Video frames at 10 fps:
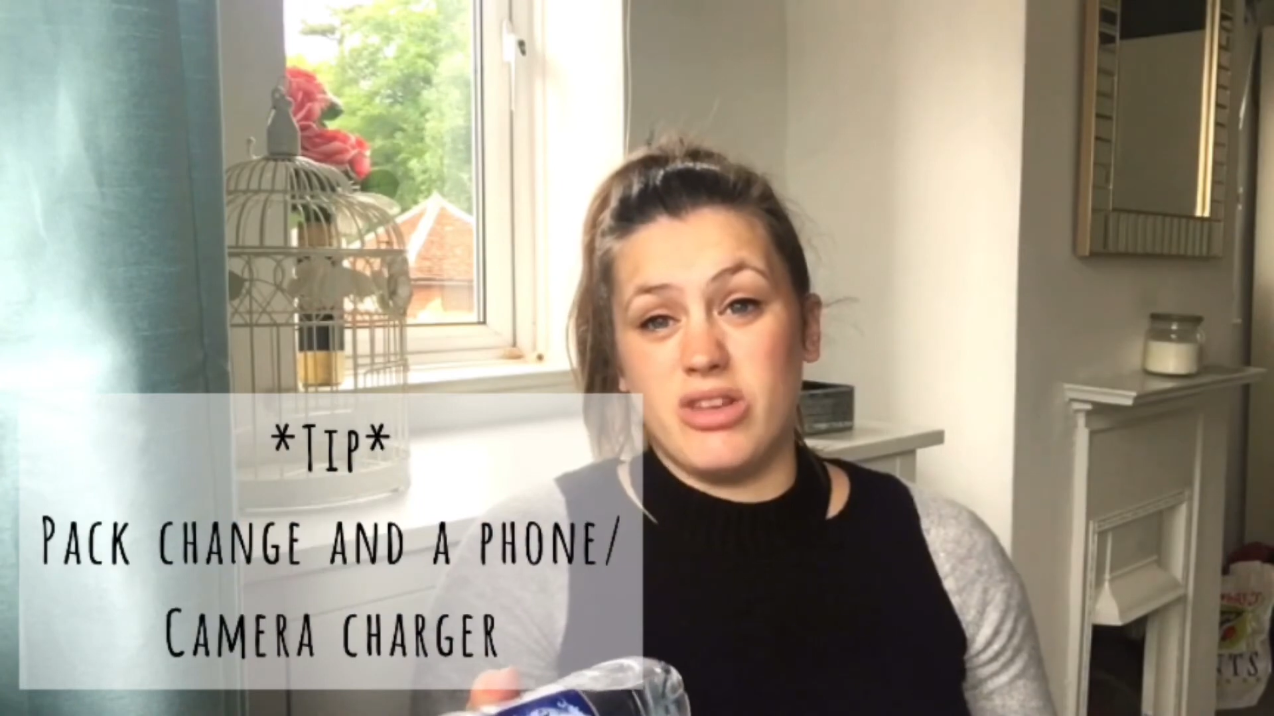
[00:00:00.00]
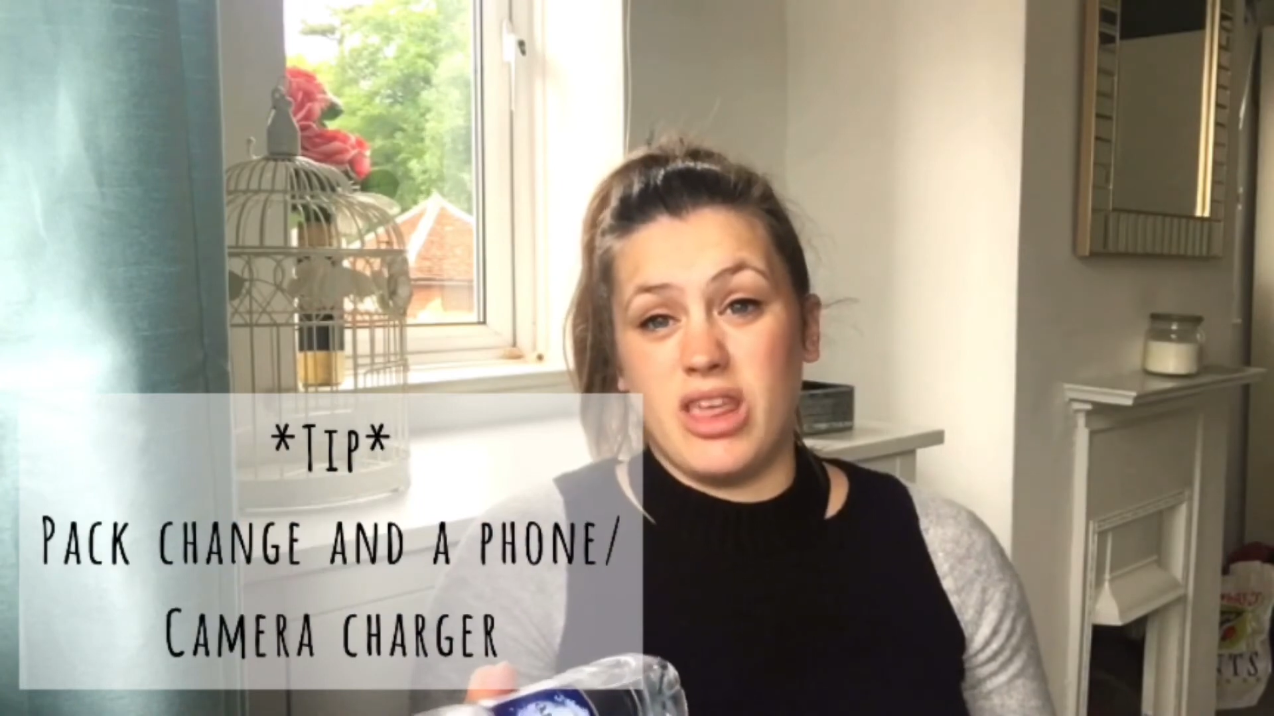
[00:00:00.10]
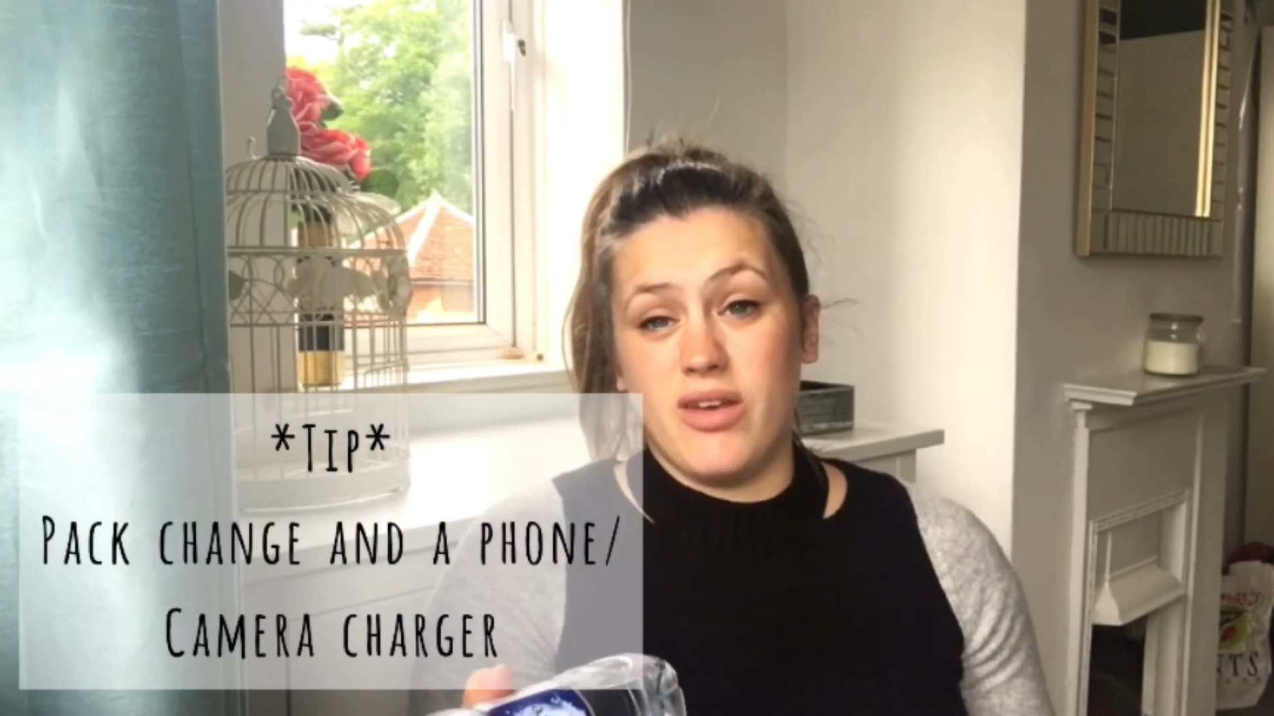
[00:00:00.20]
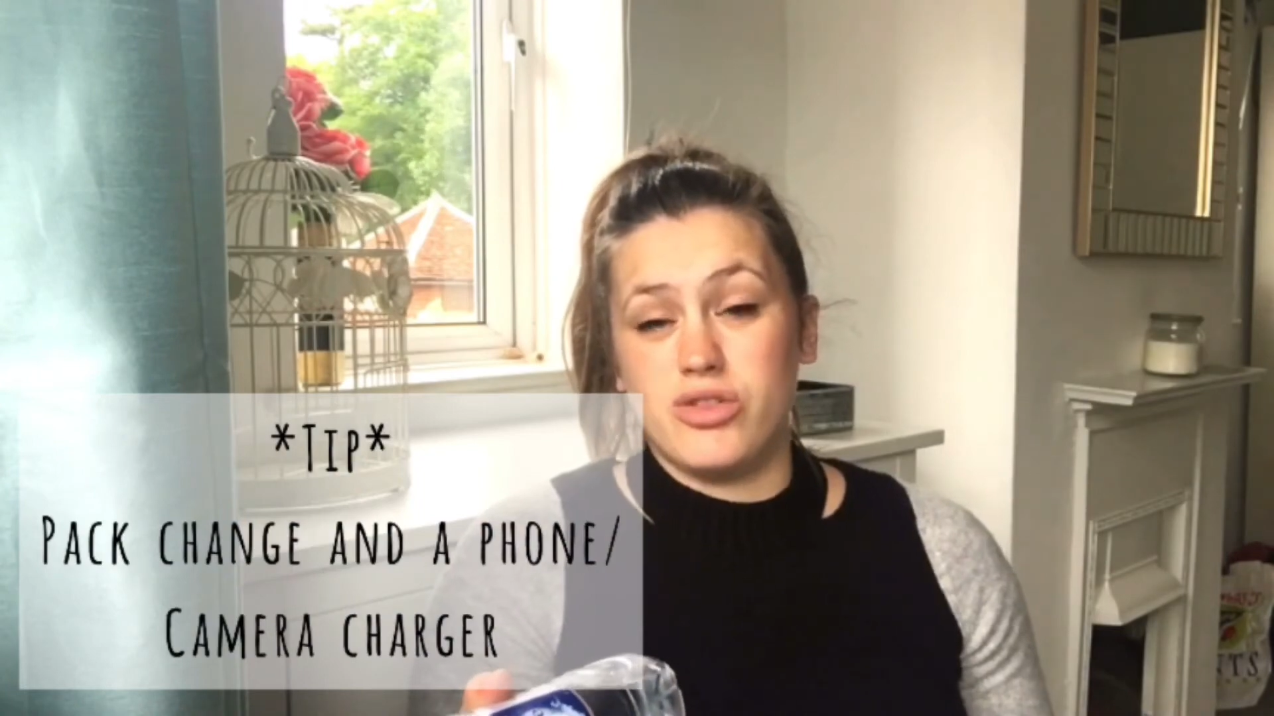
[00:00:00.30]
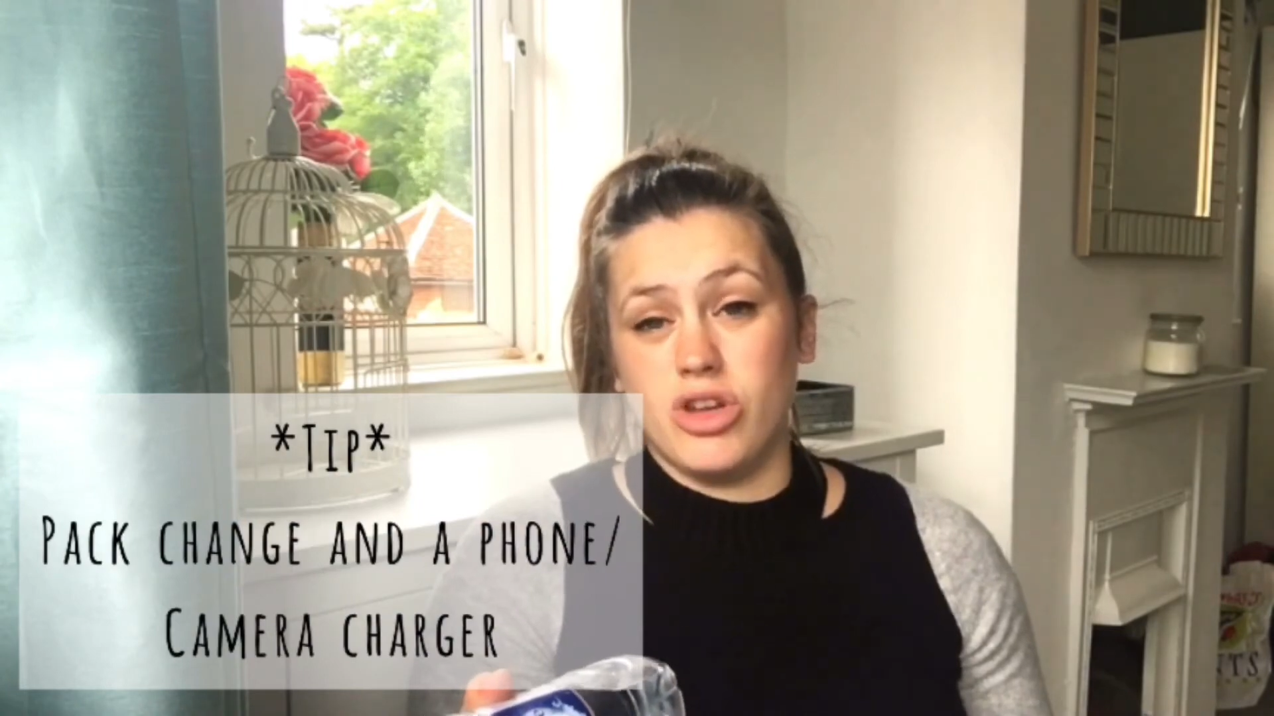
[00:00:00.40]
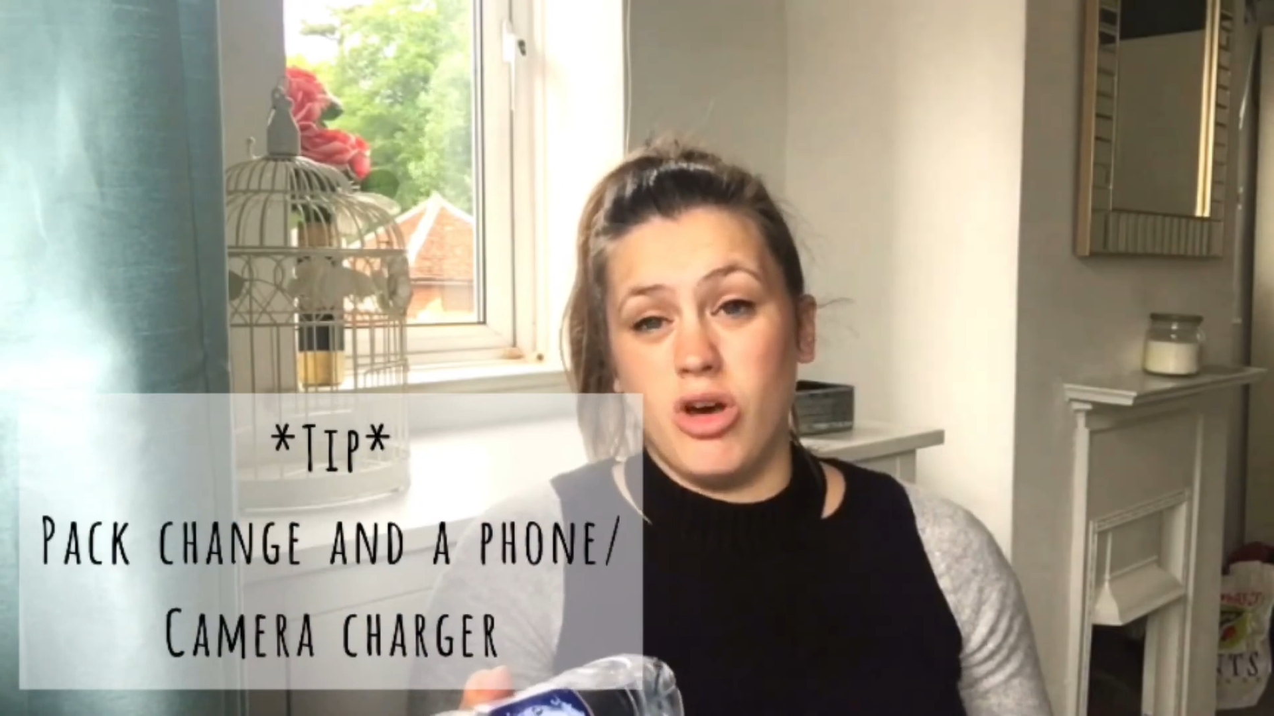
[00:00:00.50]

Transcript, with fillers: the gift shop.